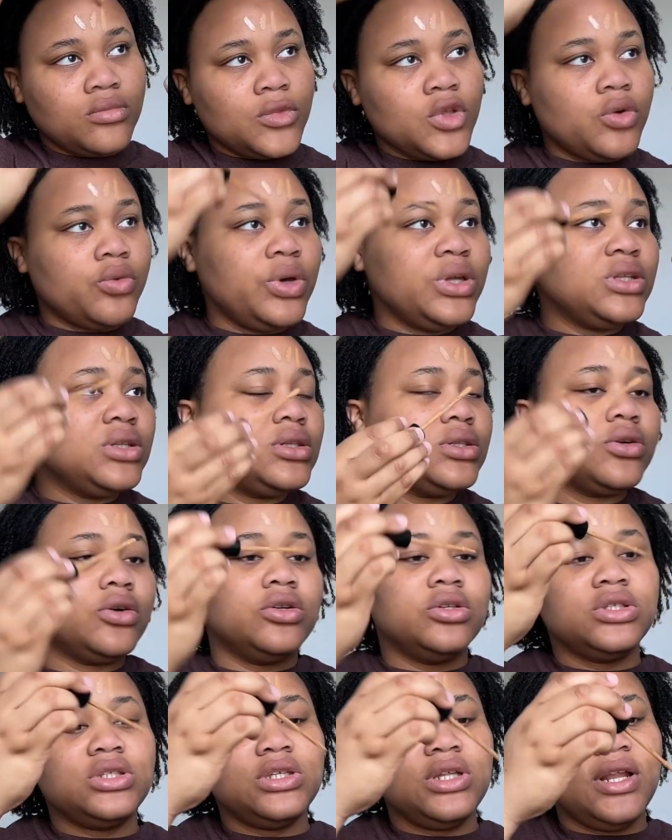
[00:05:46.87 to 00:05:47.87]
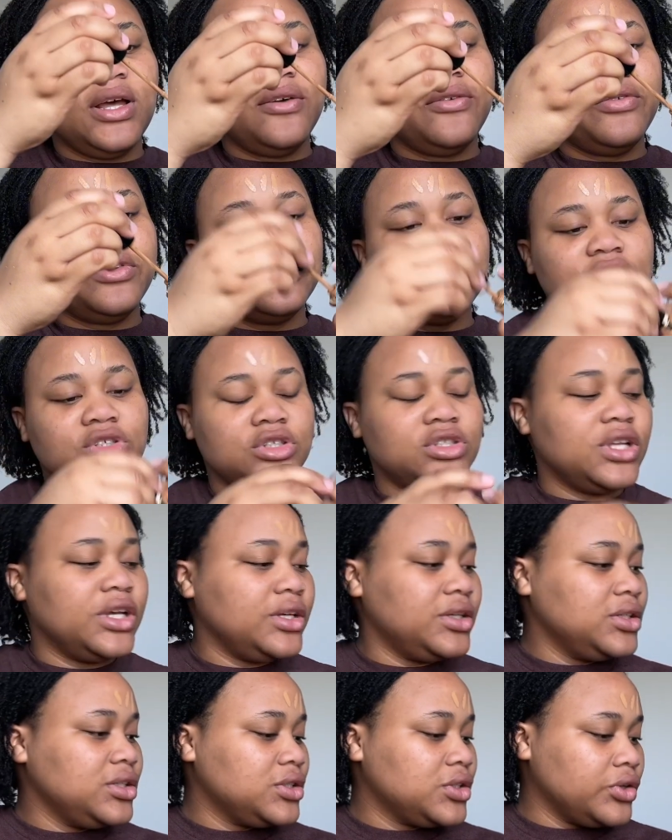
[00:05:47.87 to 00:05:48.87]
When this concealer finishes, like
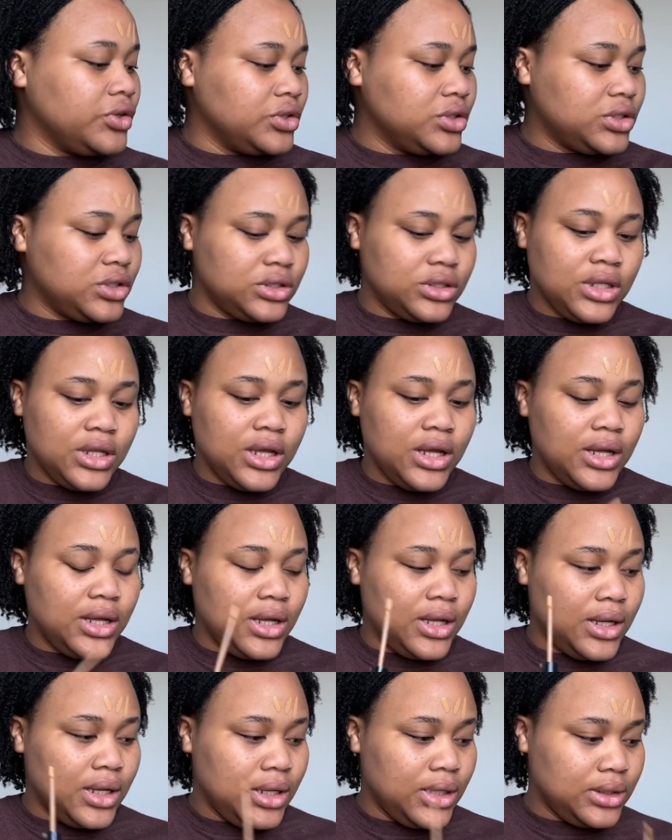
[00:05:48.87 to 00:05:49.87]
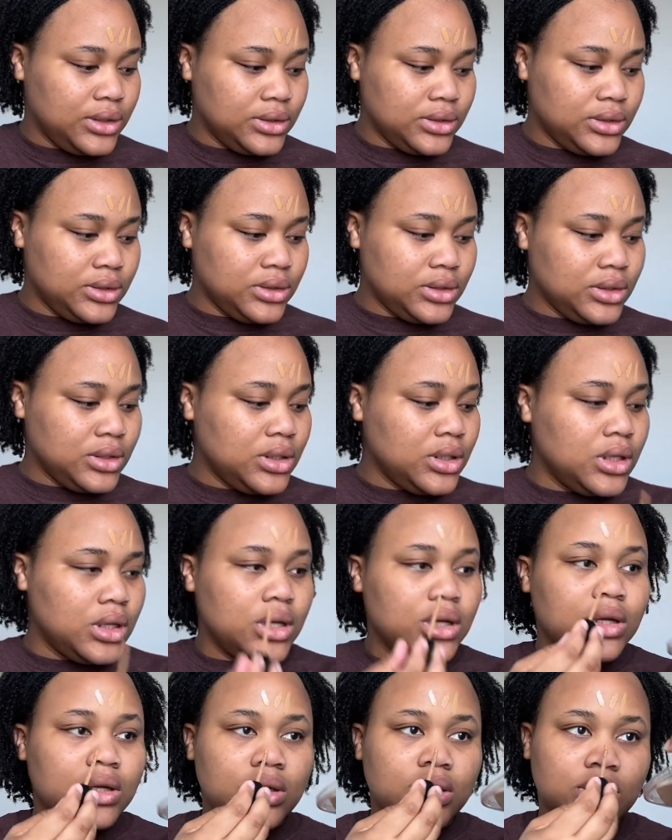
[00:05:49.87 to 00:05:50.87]
this concealer and
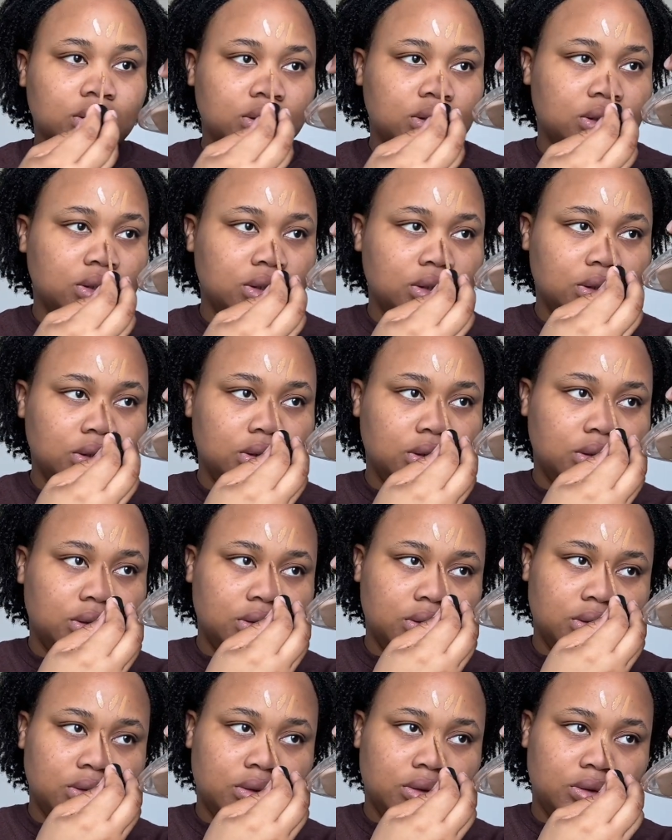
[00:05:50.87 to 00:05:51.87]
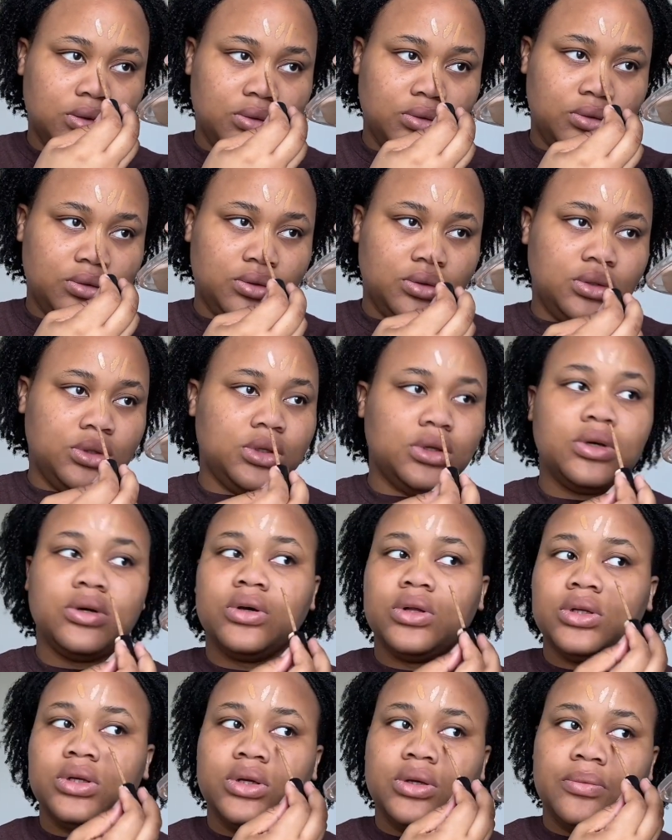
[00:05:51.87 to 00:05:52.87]
the, what do they
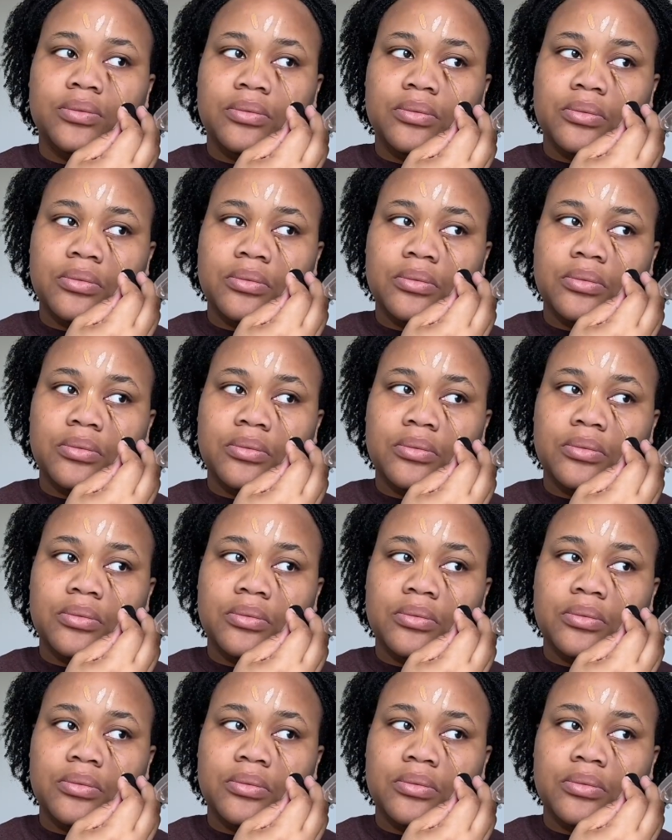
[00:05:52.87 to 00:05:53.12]
call it?